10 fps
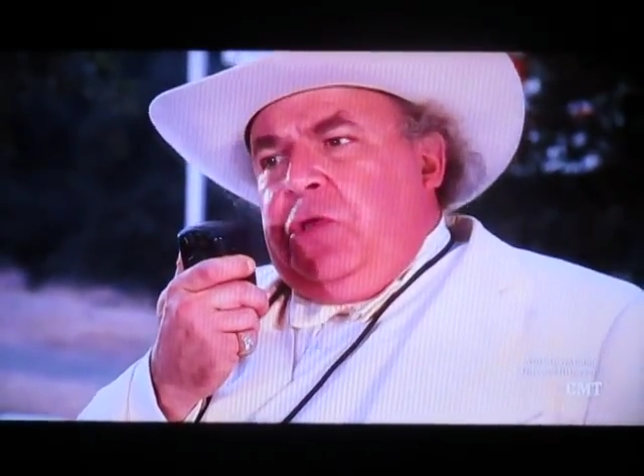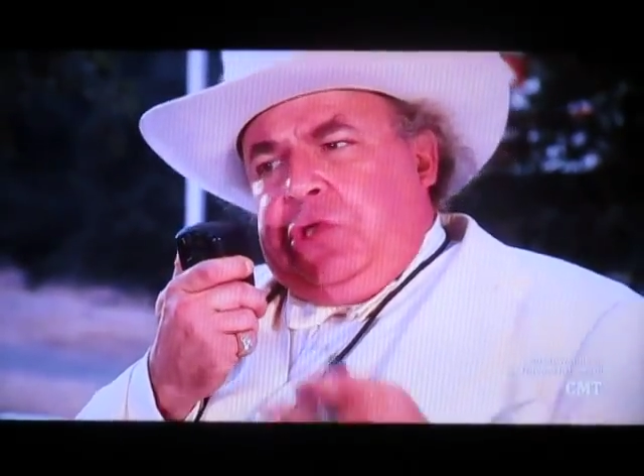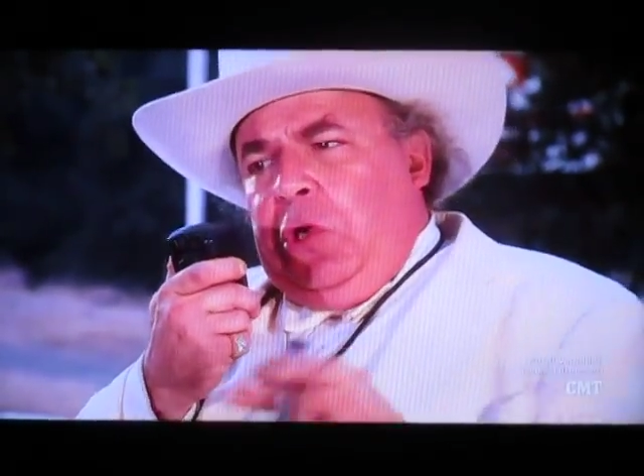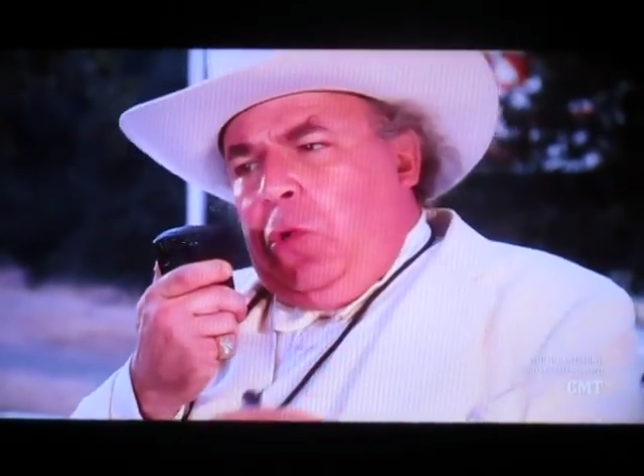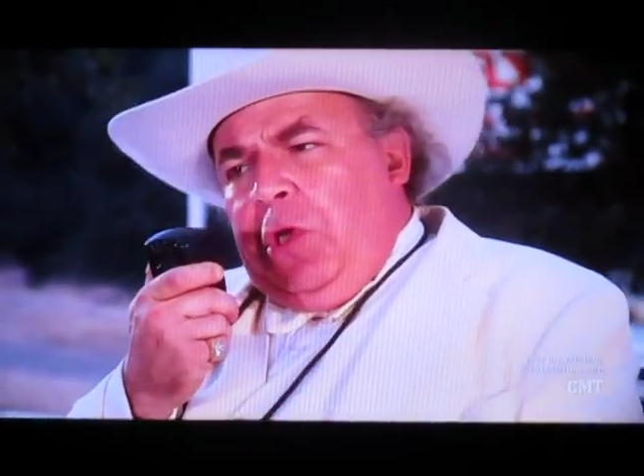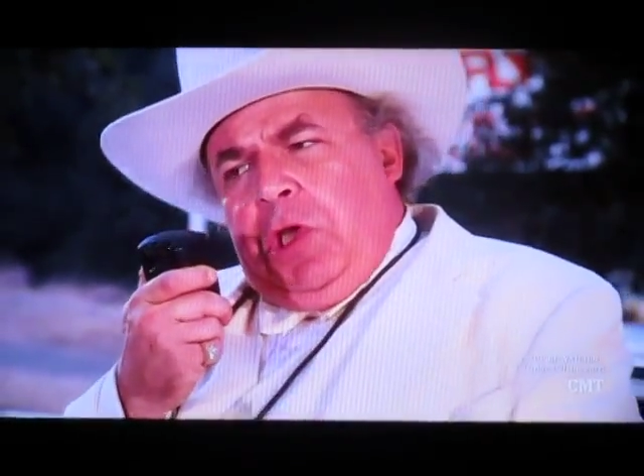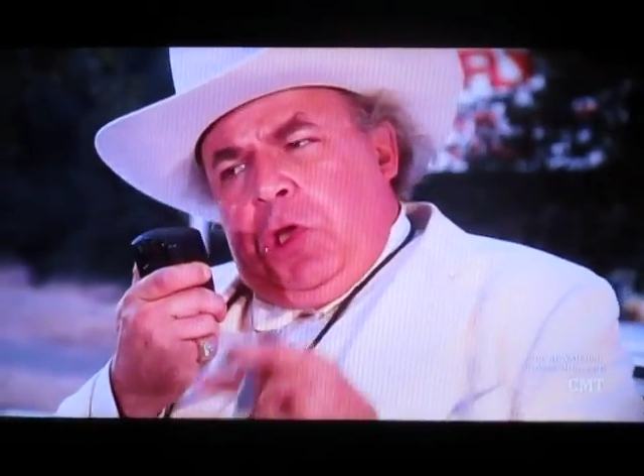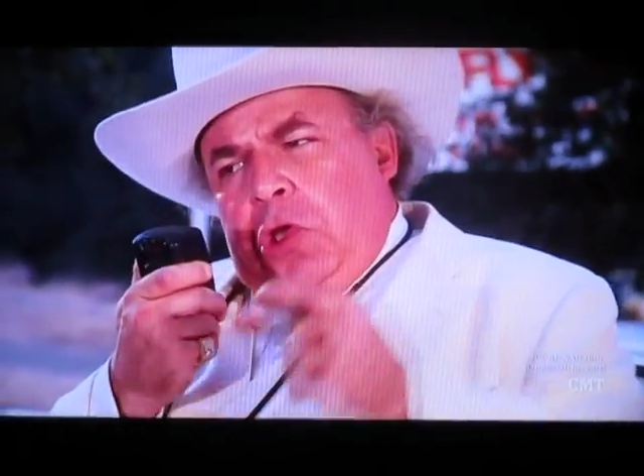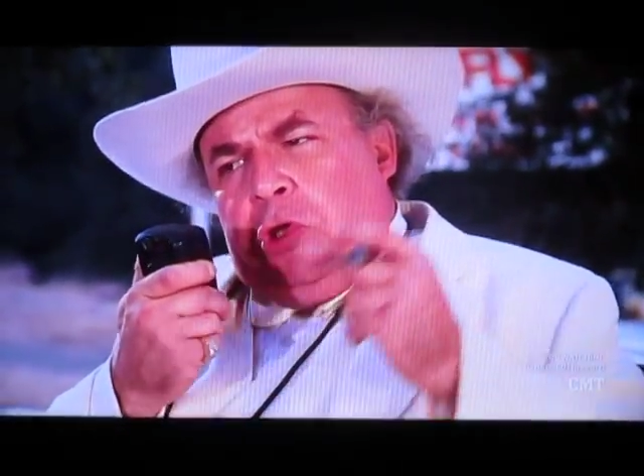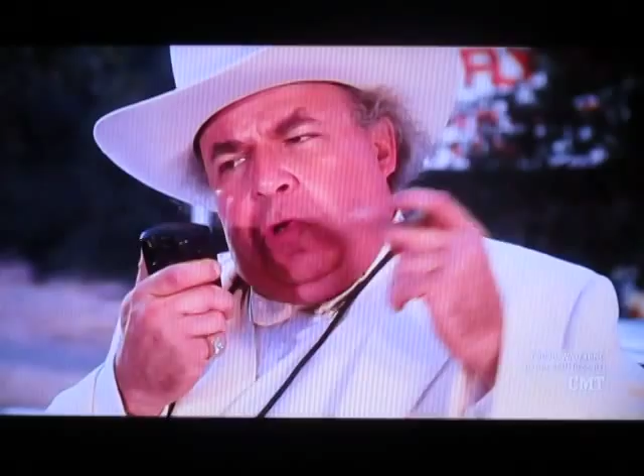So,
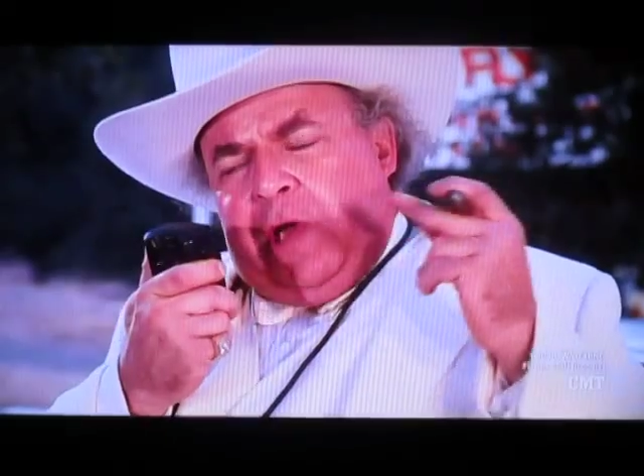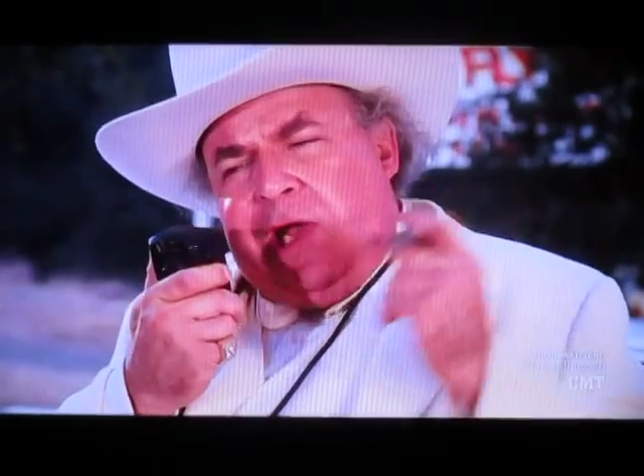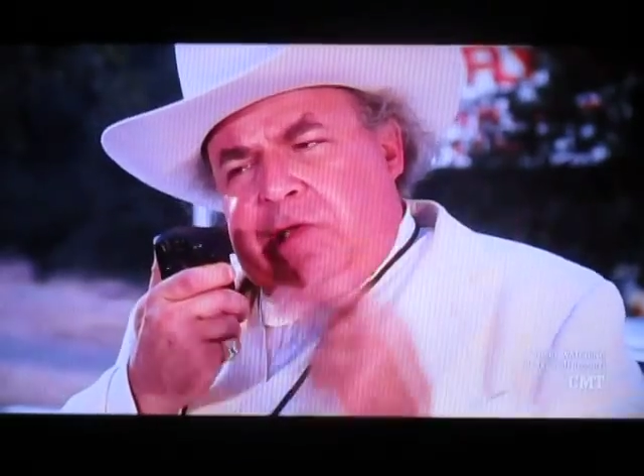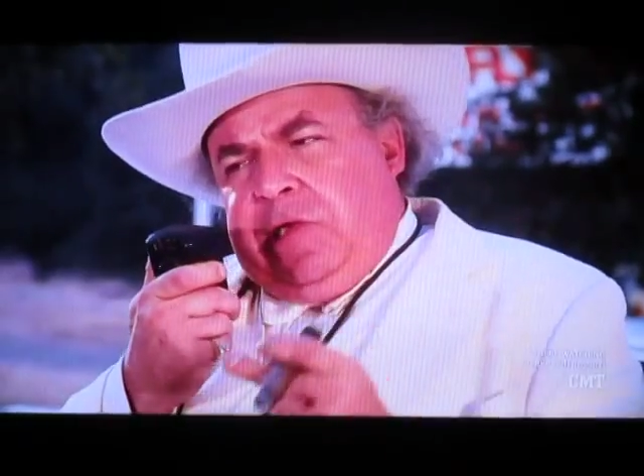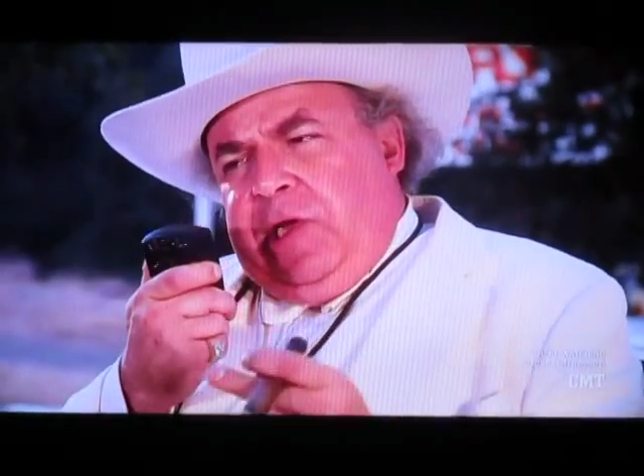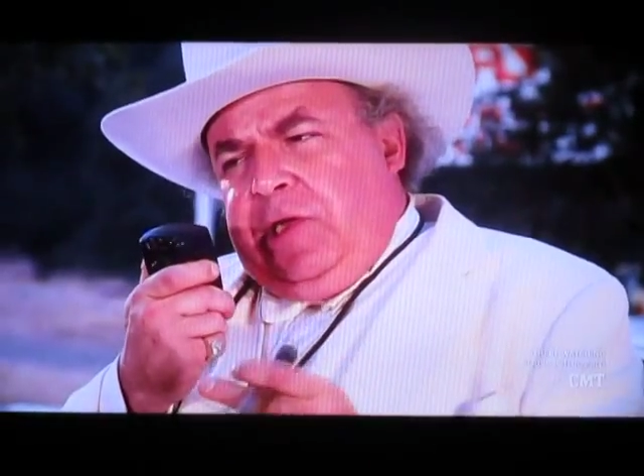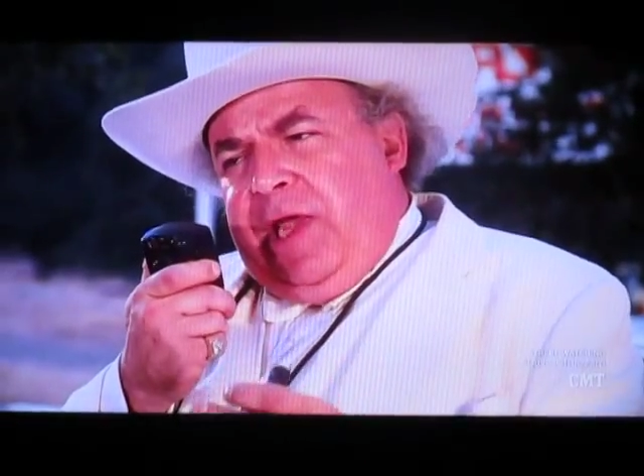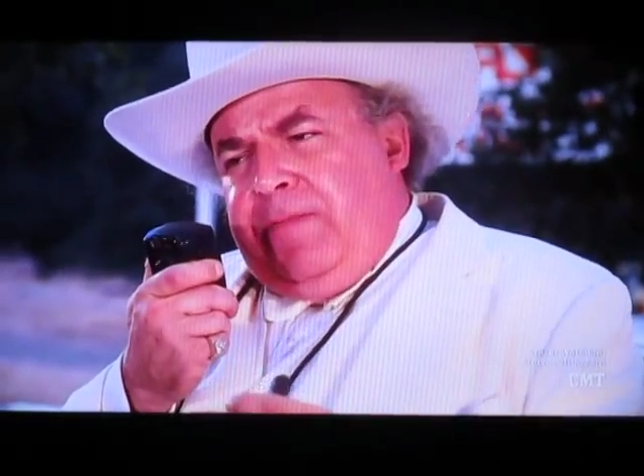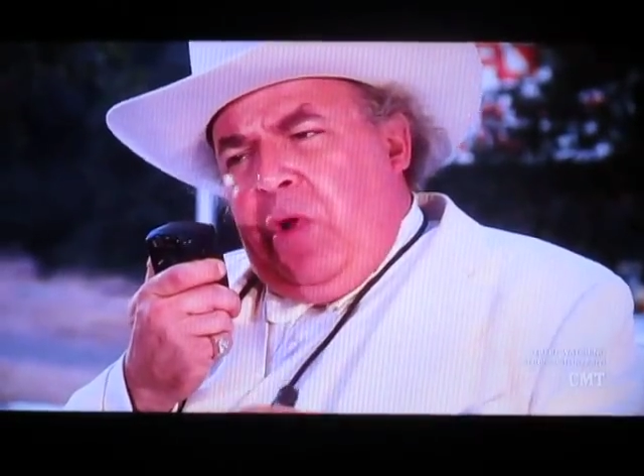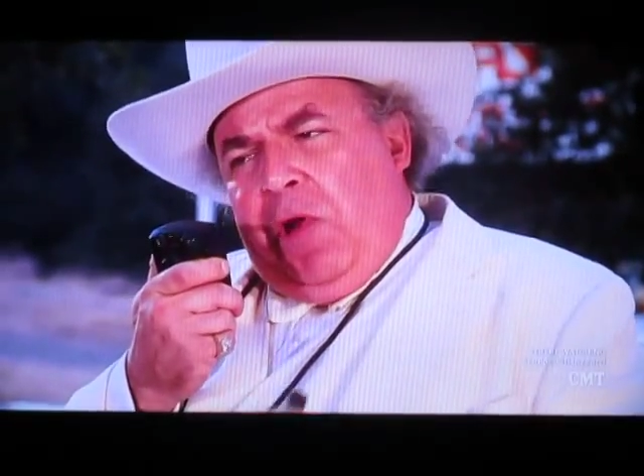you hightail
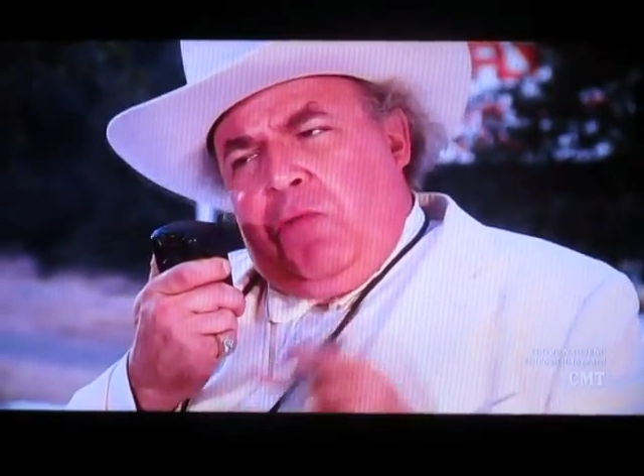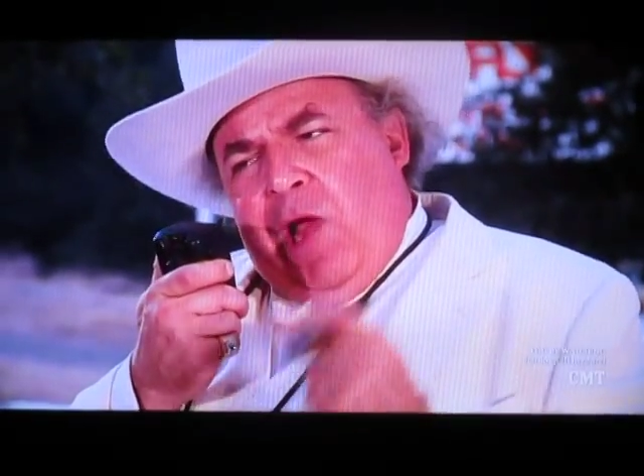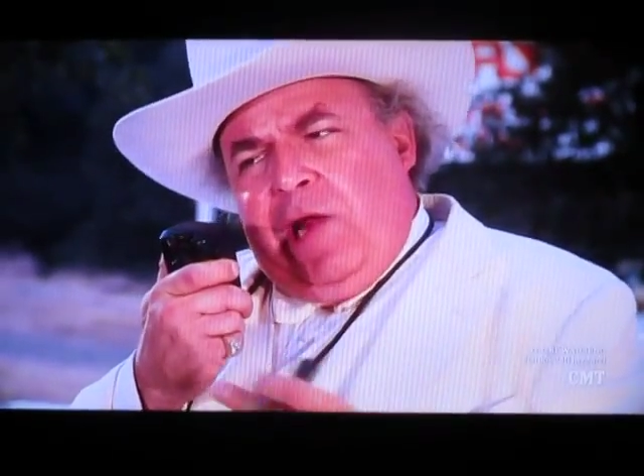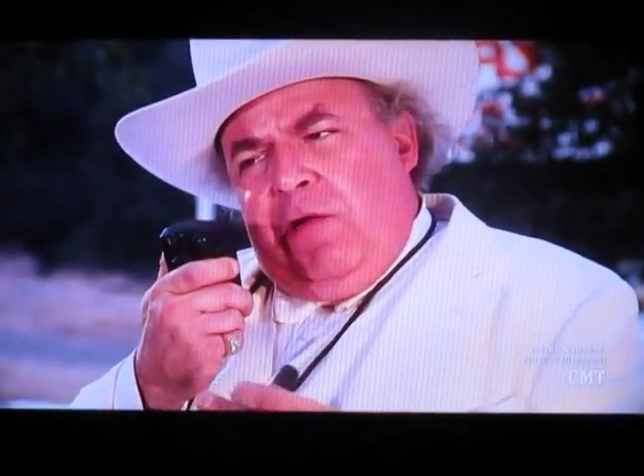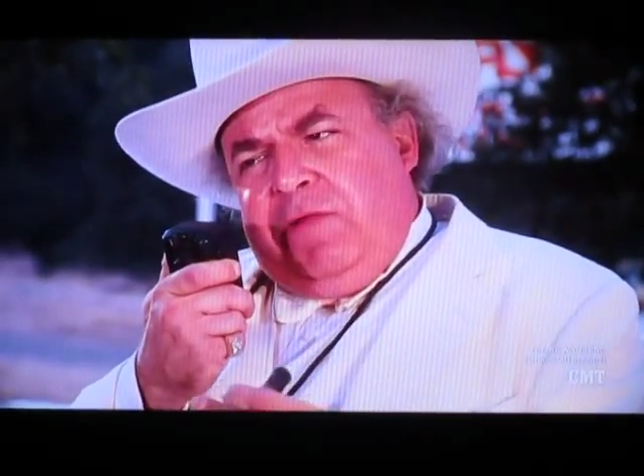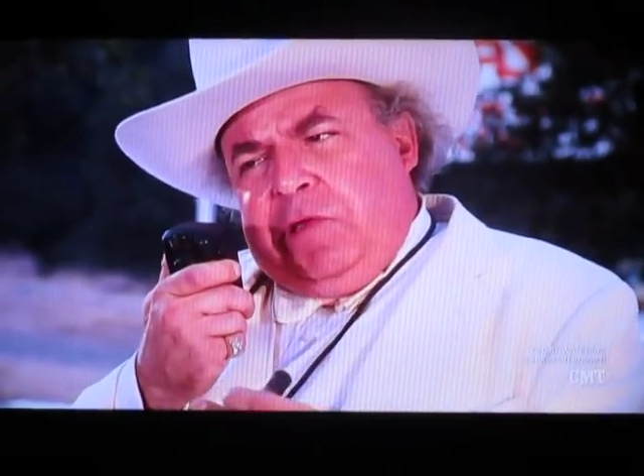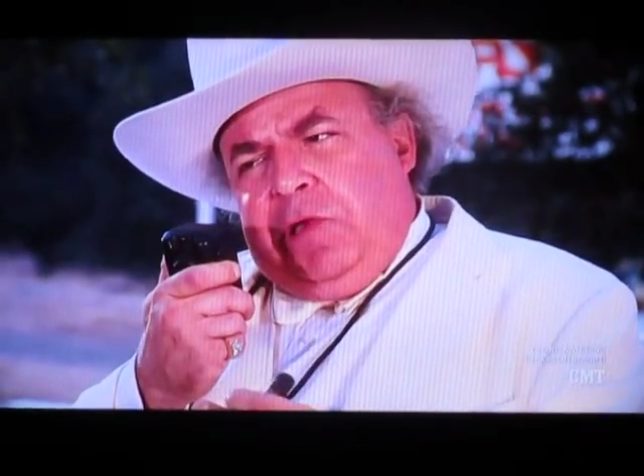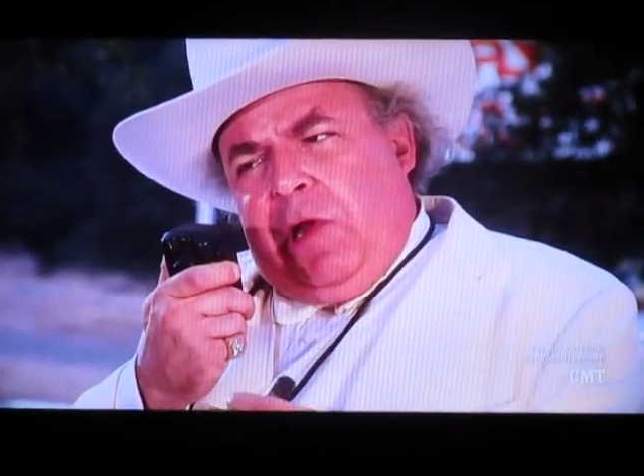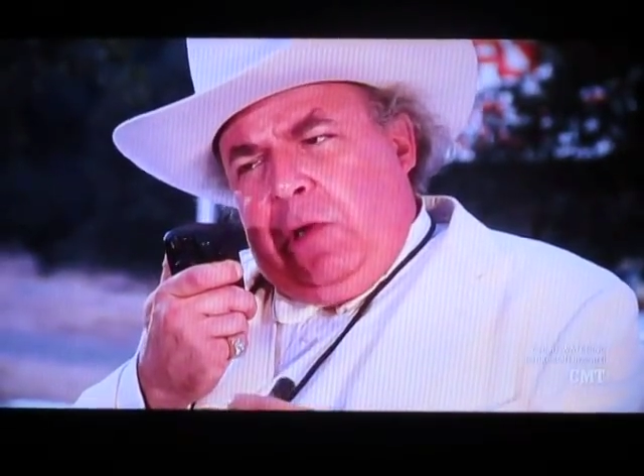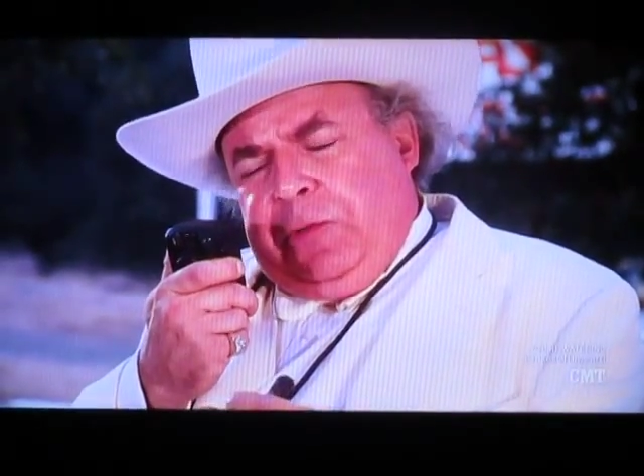that boy right over to
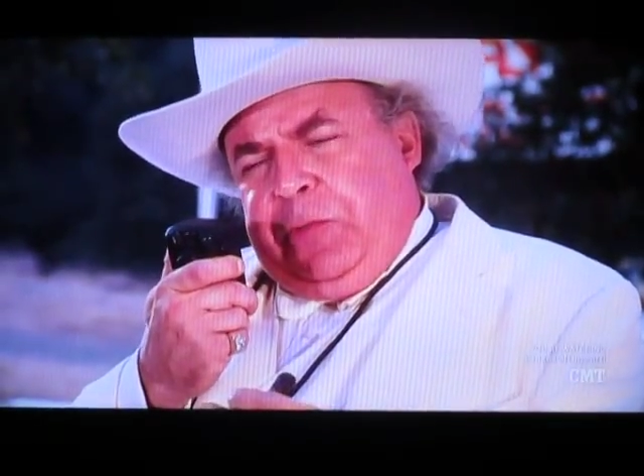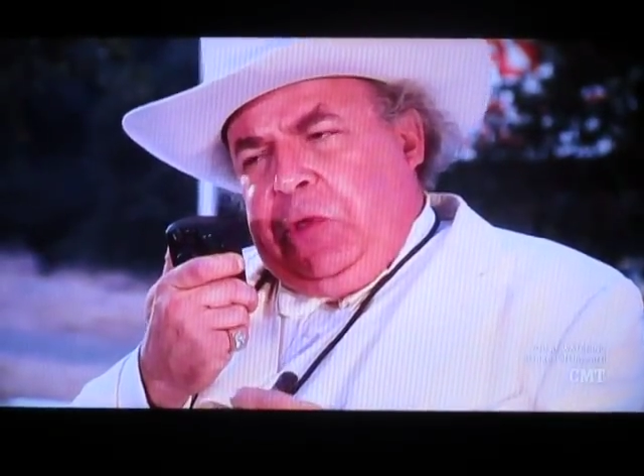the hall.